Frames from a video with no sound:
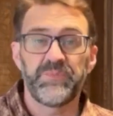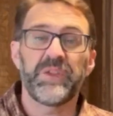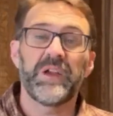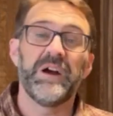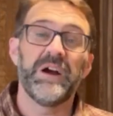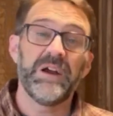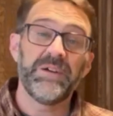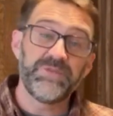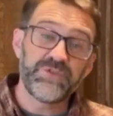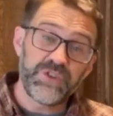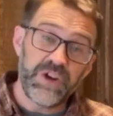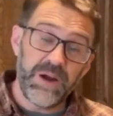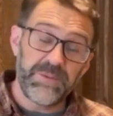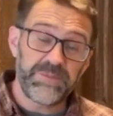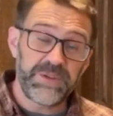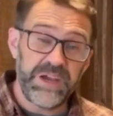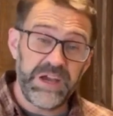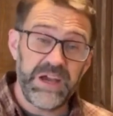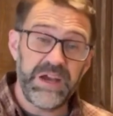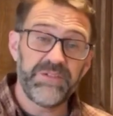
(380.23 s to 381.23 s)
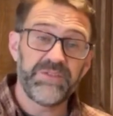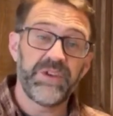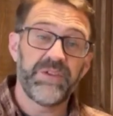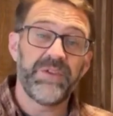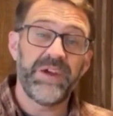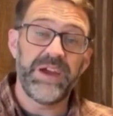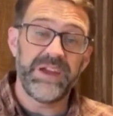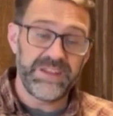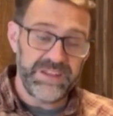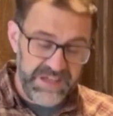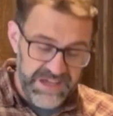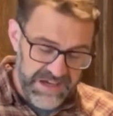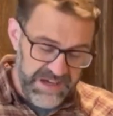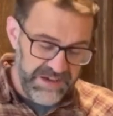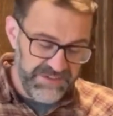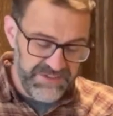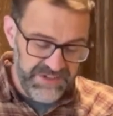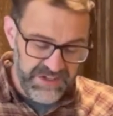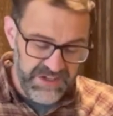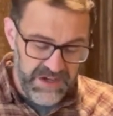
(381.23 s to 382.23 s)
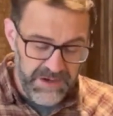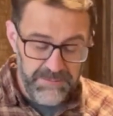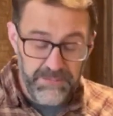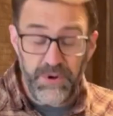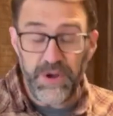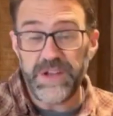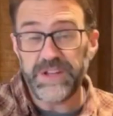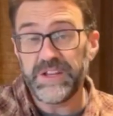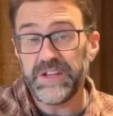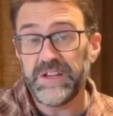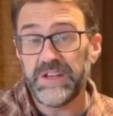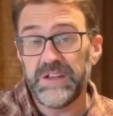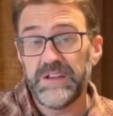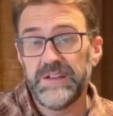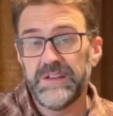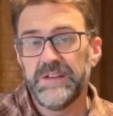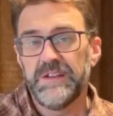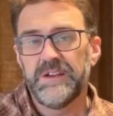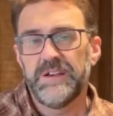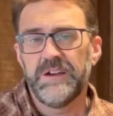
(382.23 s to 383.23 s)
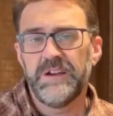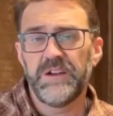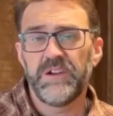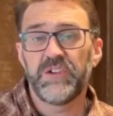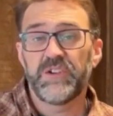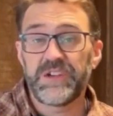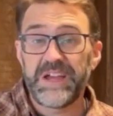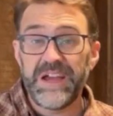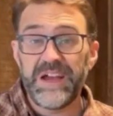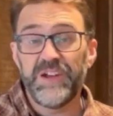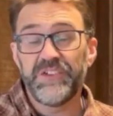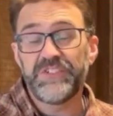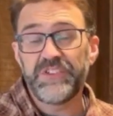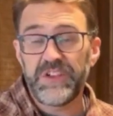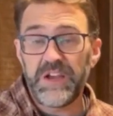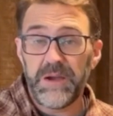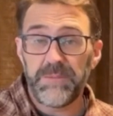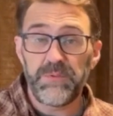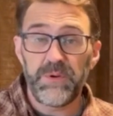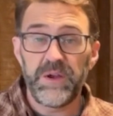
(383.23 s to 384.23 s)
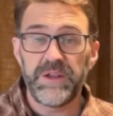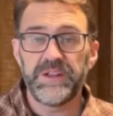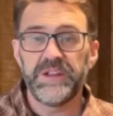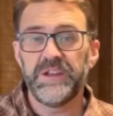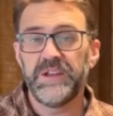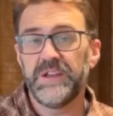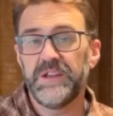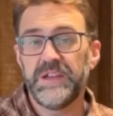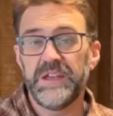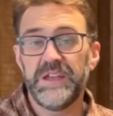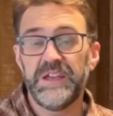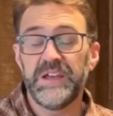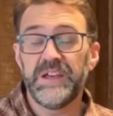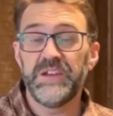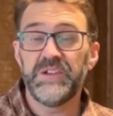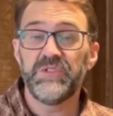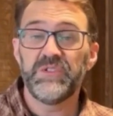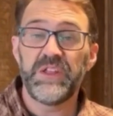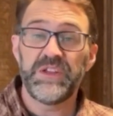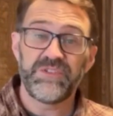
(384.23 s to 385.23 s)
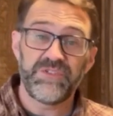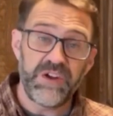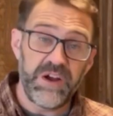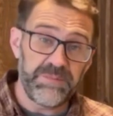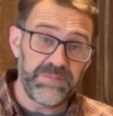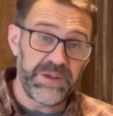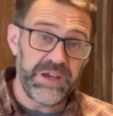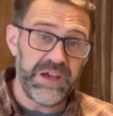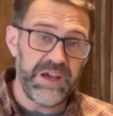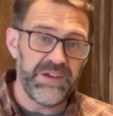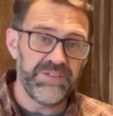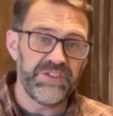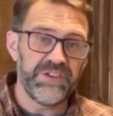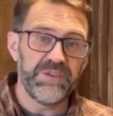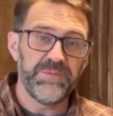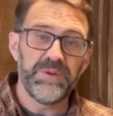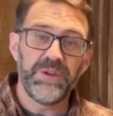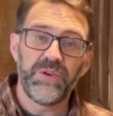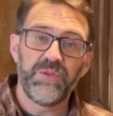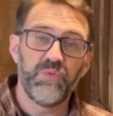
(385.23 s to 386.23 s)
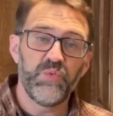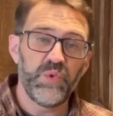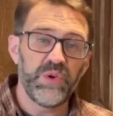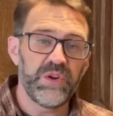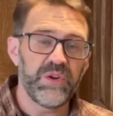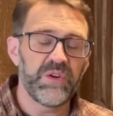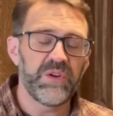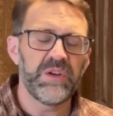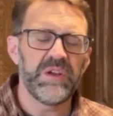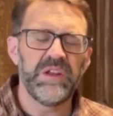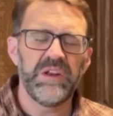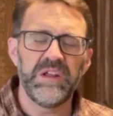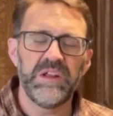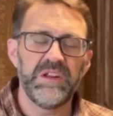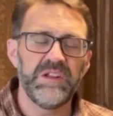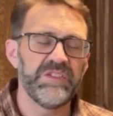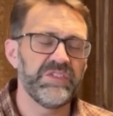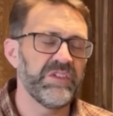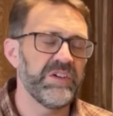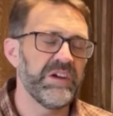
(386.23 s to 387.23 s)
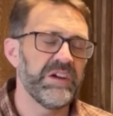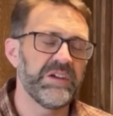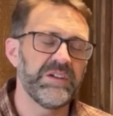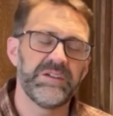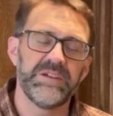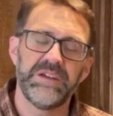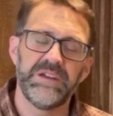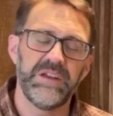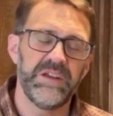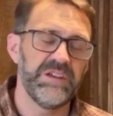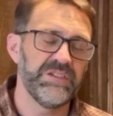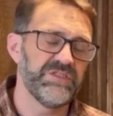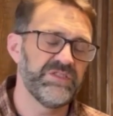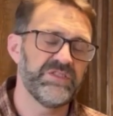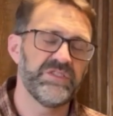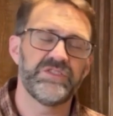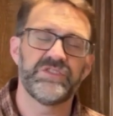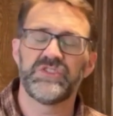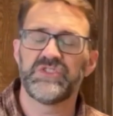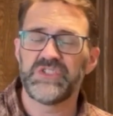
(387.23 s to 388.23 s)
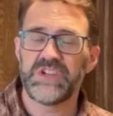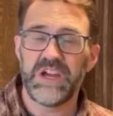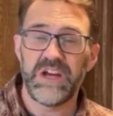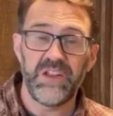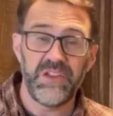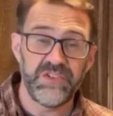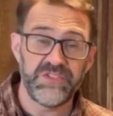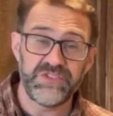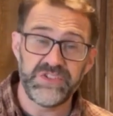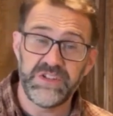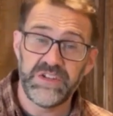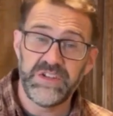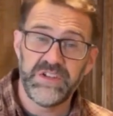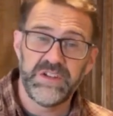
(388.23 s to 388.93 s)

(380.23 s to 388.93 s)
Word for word: I've dropped calves. I've had calves that got pregnant, or cows that got pregnant, and they dropped calves in the middle of winter, and it is like, it is such a challenge.